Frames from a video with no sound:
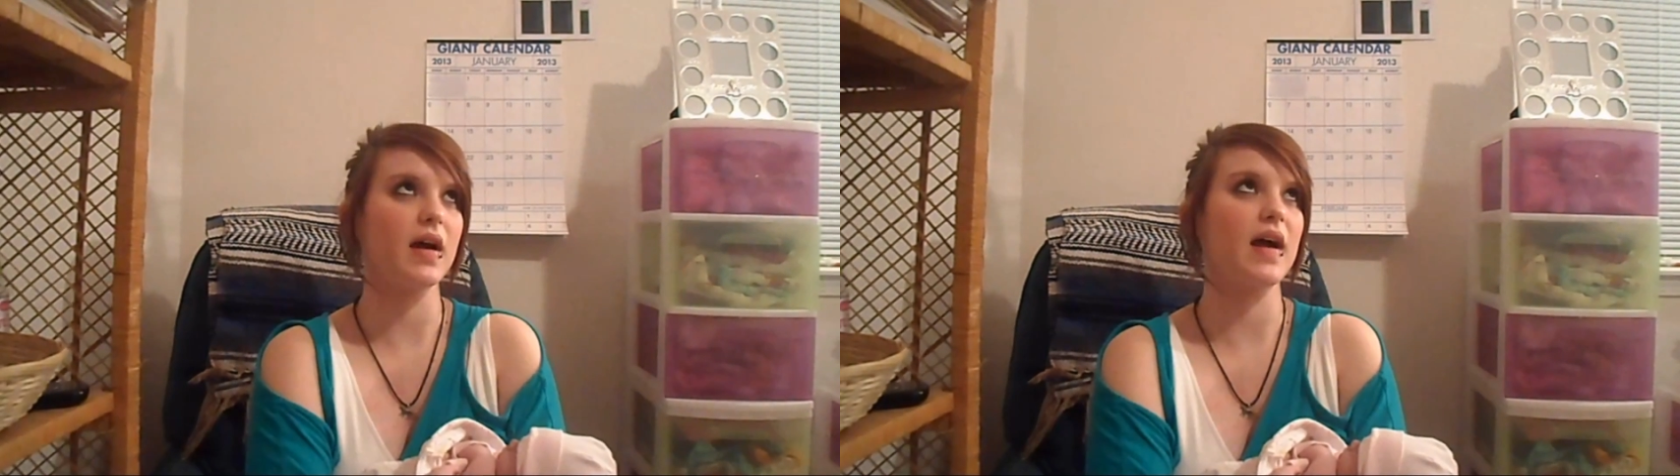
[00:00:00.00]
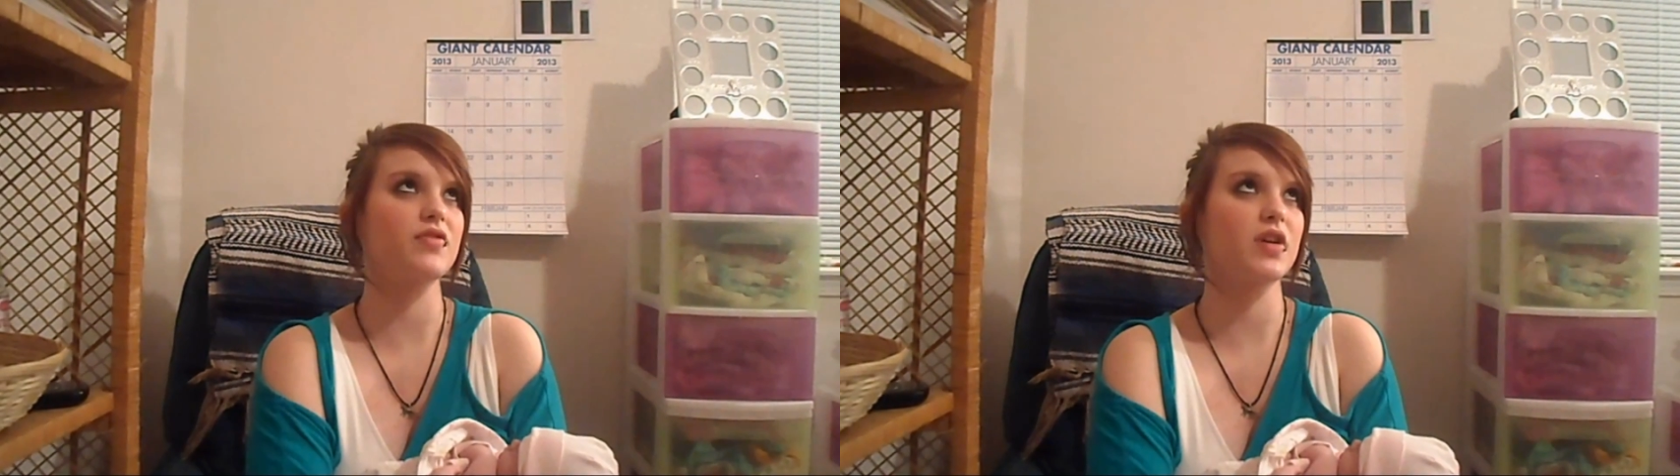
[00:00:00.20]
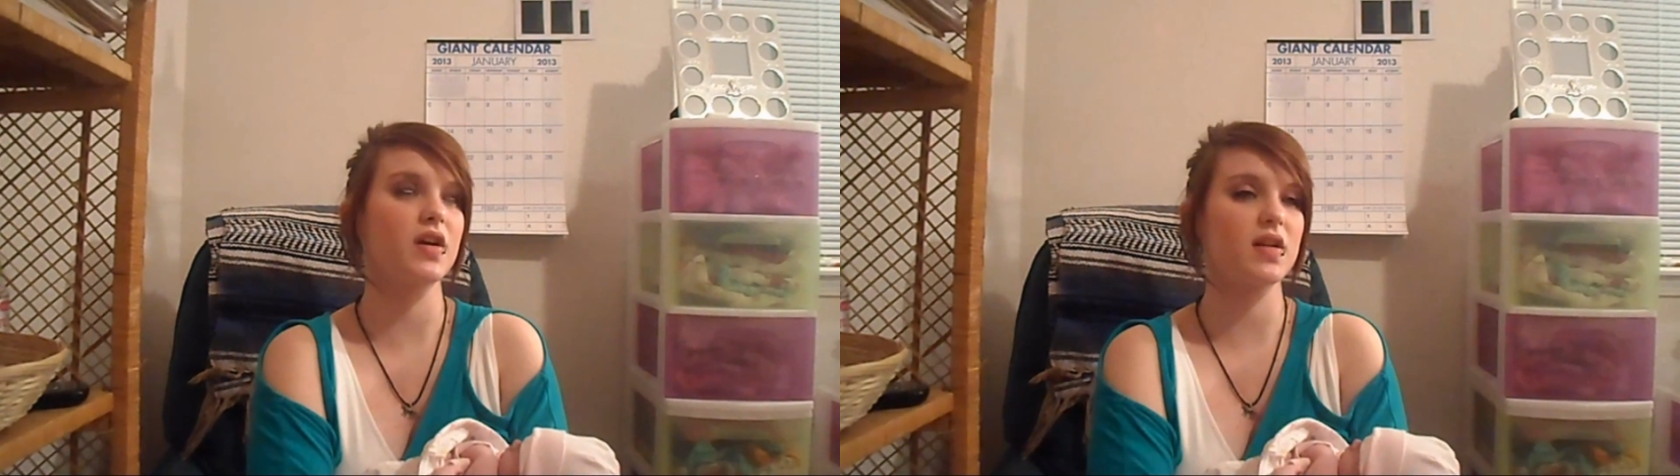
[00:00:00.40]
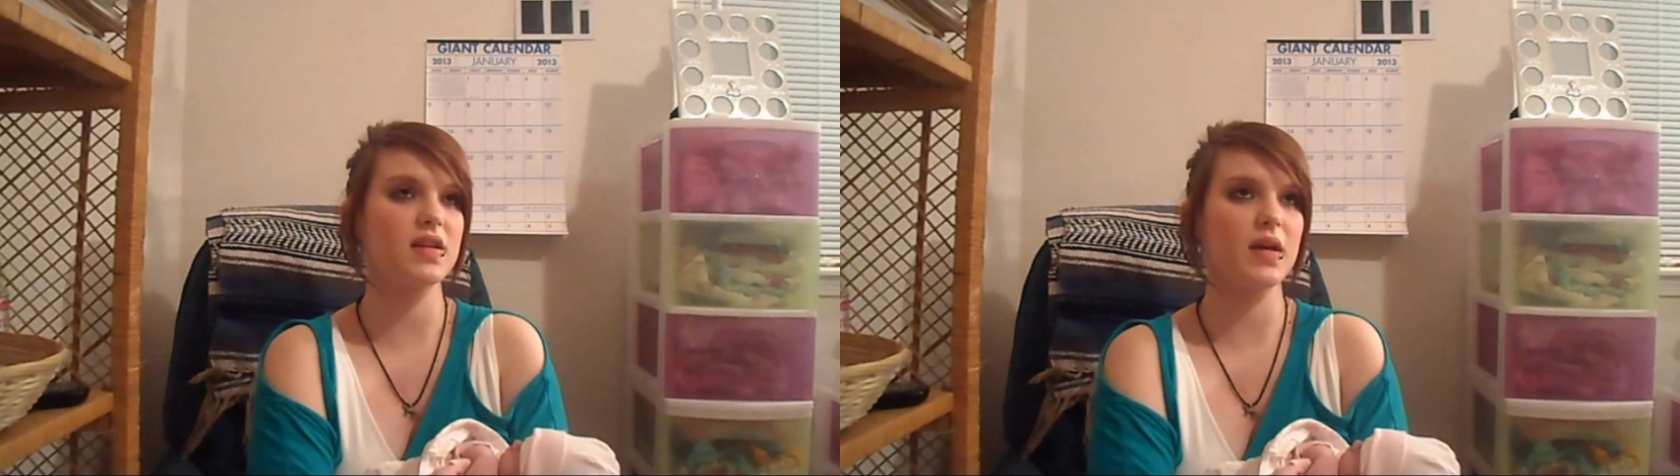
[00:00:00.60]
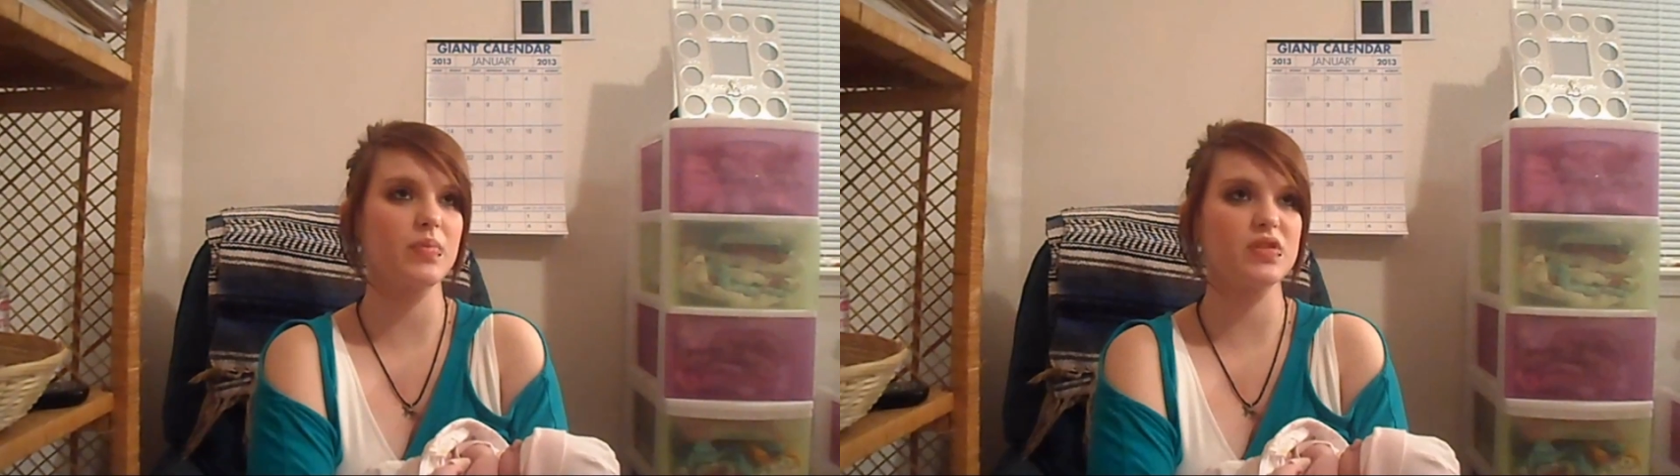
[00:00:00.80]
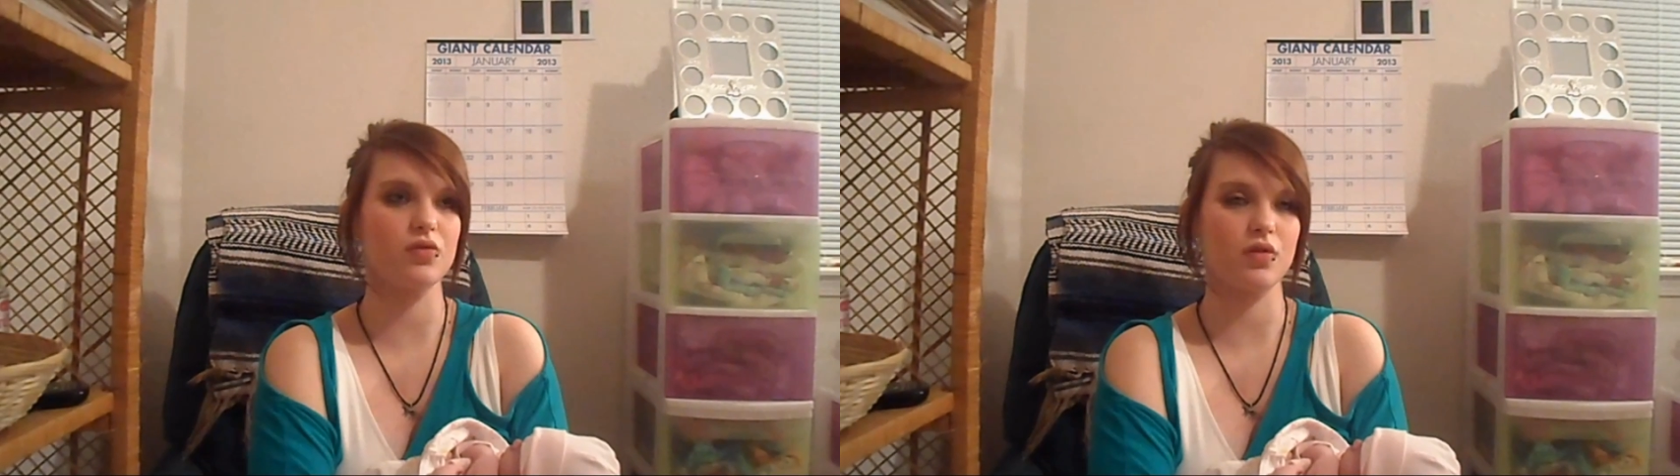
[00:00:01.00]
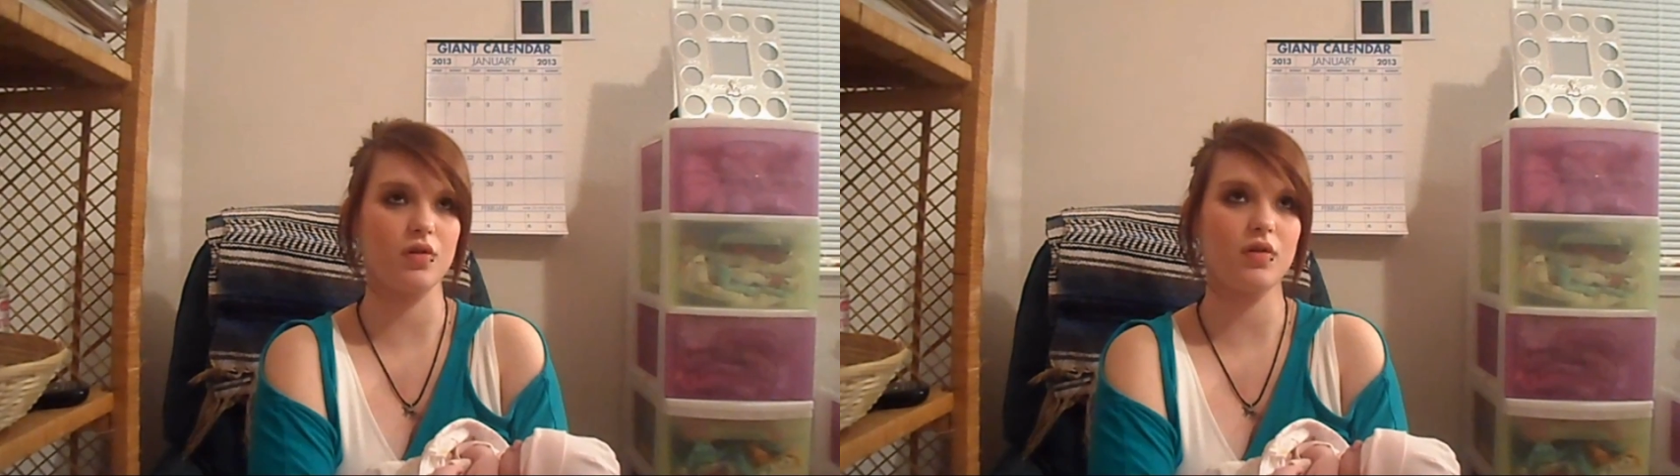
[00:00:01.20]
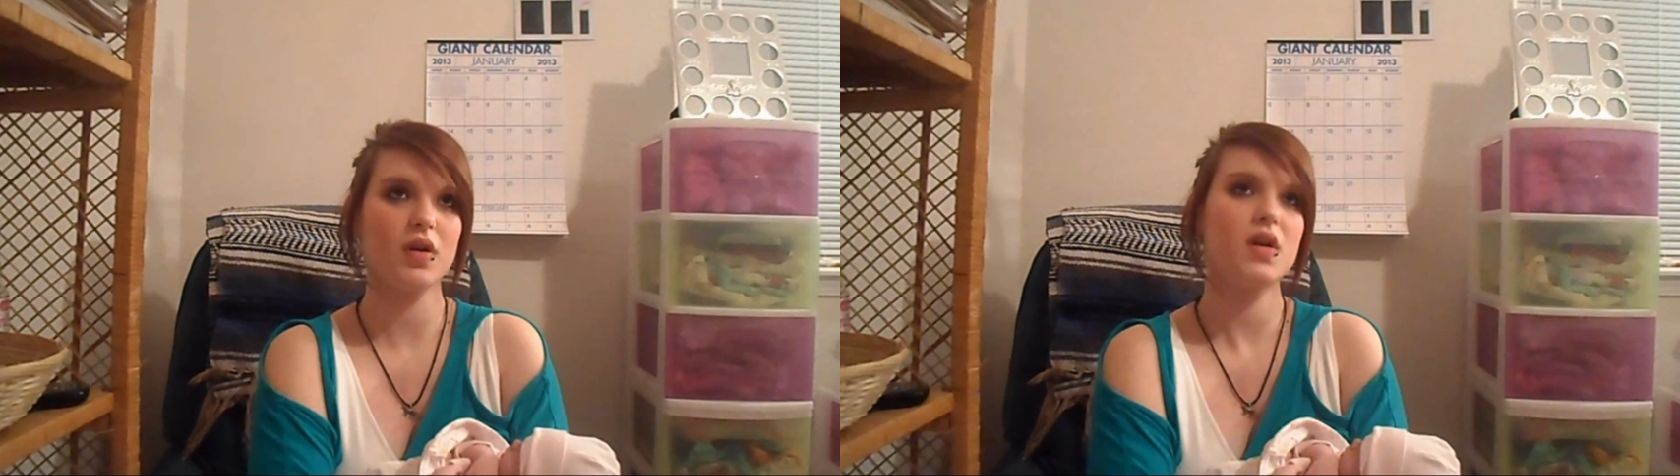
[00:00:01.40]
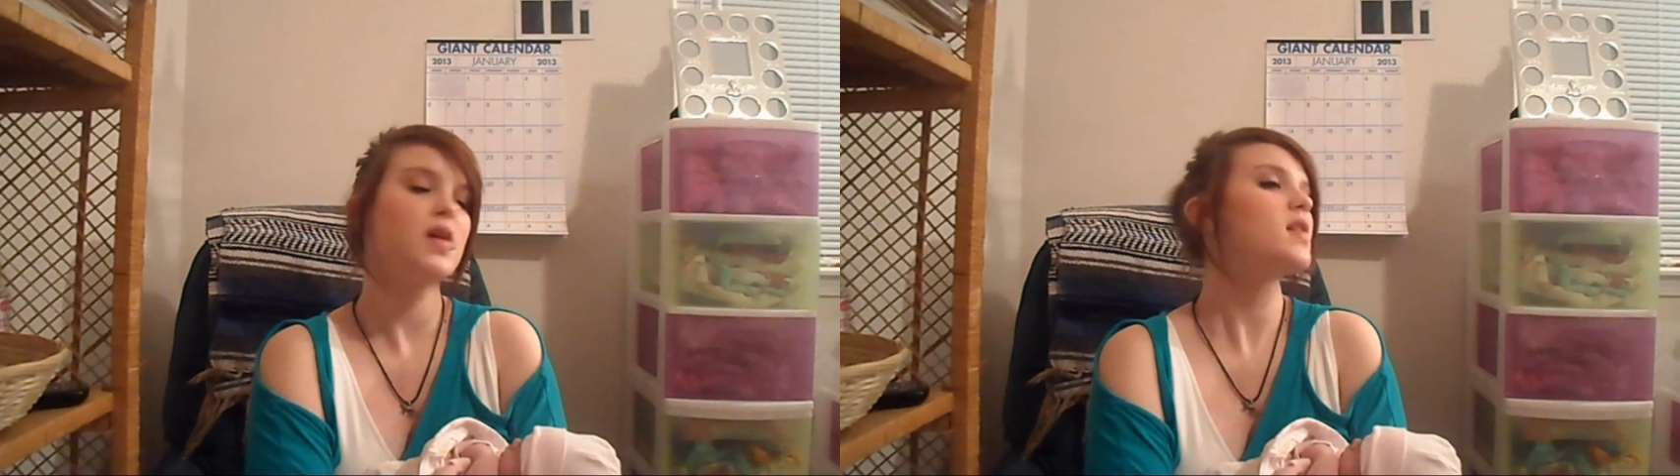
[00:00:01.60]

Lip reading: After I got the epidural,